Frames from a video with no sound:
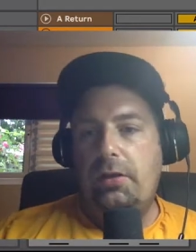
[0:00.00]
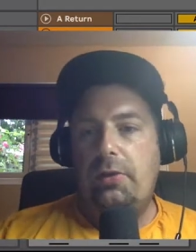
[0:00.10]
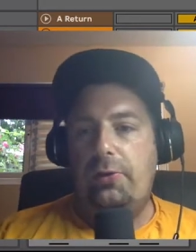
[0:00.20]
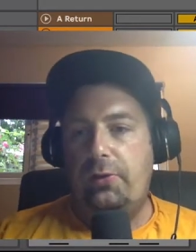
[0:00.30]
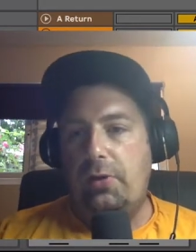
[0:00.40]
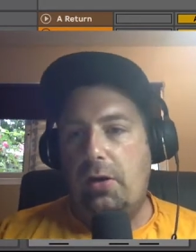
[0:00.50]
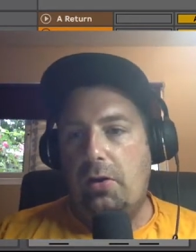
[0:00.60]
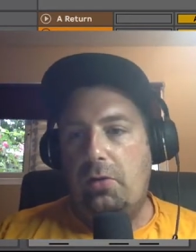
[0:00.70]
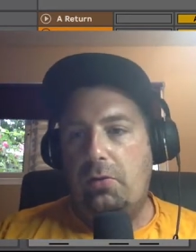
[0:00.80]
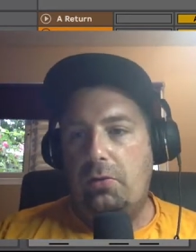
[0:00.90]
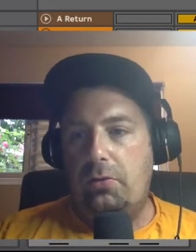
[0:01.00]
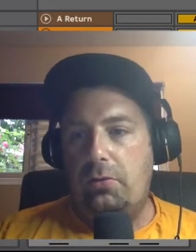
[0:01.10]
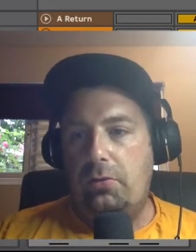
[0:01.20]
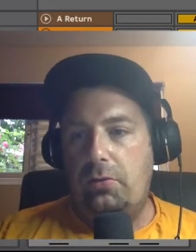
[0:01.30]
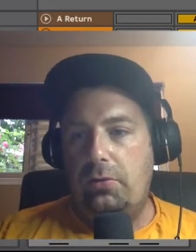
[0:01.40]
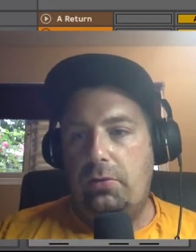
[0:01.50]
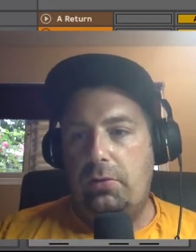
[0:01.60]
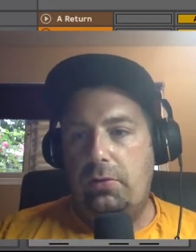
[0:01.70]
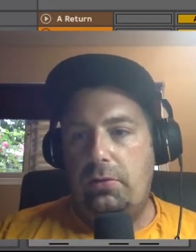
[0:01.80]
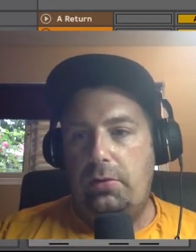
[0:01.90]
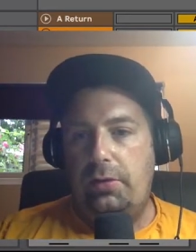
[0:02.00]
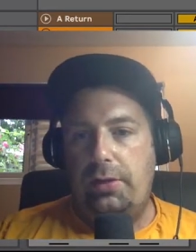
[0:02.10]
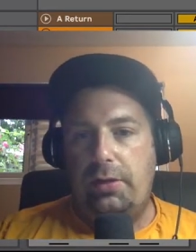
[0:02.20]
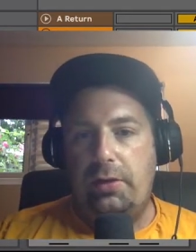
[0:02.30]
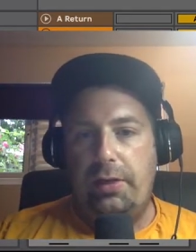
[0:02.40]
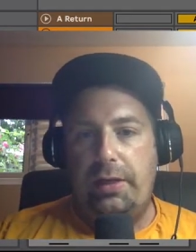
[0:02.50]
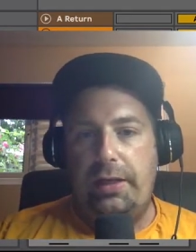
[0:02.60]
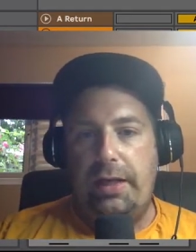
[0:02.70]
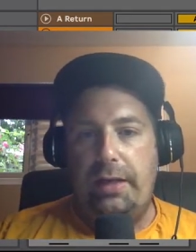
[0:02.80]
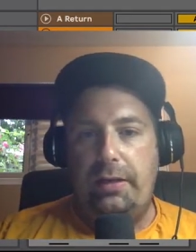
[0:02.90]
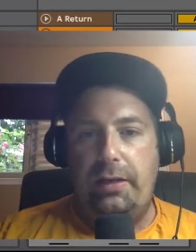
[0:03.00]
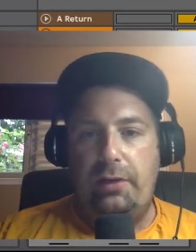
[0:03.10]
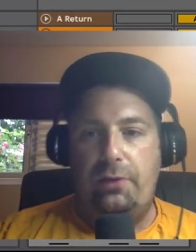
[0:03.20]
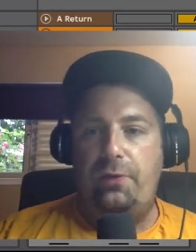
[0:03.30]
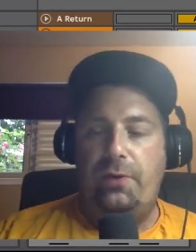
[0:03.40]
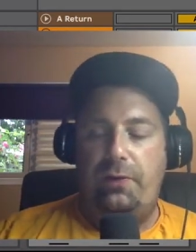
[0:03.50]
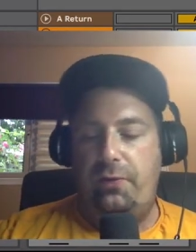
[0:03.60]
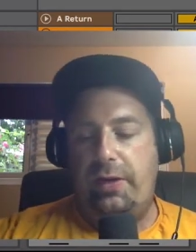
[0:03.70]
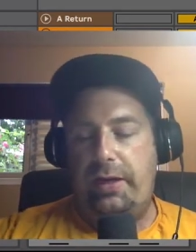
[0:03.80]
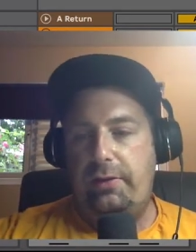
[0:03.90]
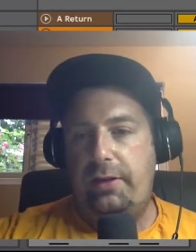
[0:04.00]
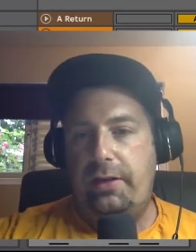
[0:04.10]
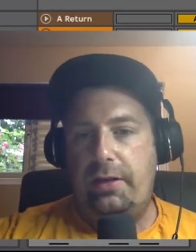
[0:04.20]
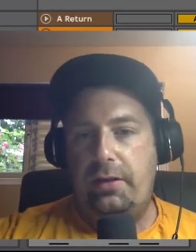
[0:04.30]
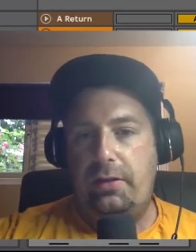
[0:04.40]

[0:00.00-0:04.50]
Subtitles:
So you're kind of getting this effect here.